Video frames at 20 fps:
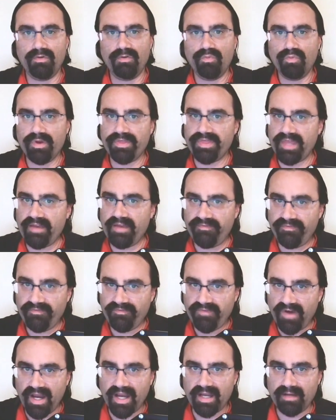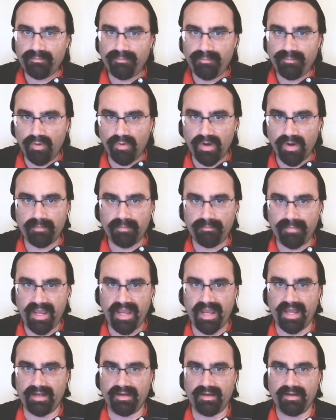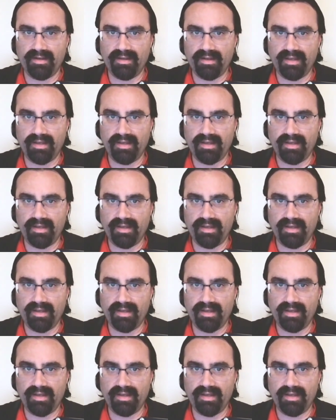with a fine point pen